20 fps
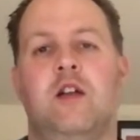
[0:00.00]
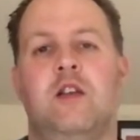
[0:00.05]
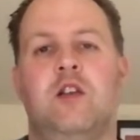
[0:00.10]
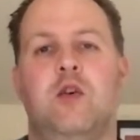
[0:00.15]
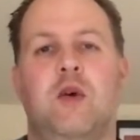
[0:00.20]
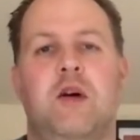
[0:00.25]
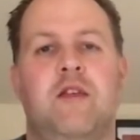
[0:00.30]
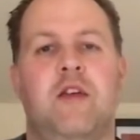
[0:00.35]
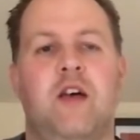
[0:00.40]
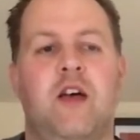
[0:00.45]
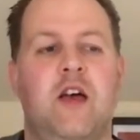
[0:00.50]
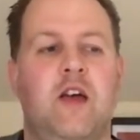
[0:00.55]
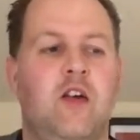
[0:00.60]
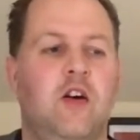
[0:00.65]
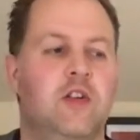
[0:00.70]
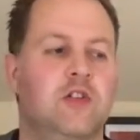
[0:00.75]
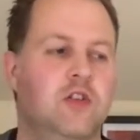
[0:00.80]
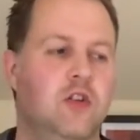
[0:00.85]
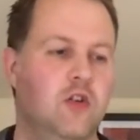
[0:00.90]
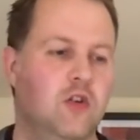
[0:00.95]
do have a
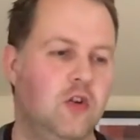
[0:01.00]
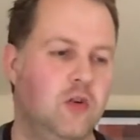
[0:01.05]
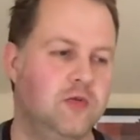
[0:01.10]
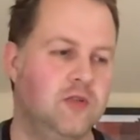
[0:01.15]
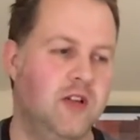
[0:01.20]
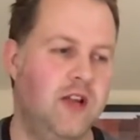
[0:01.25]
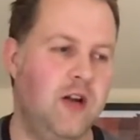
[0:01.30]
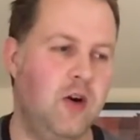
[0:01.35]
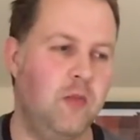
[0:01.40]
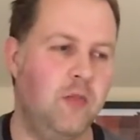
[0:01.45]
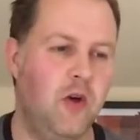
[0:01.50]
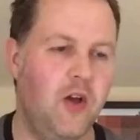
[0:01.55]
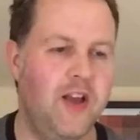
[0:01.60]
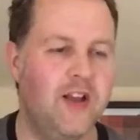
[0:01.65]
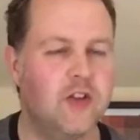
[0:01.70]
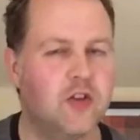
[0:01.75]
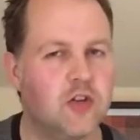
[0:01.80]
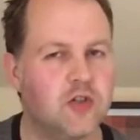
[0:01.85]
hero to look up to now, but it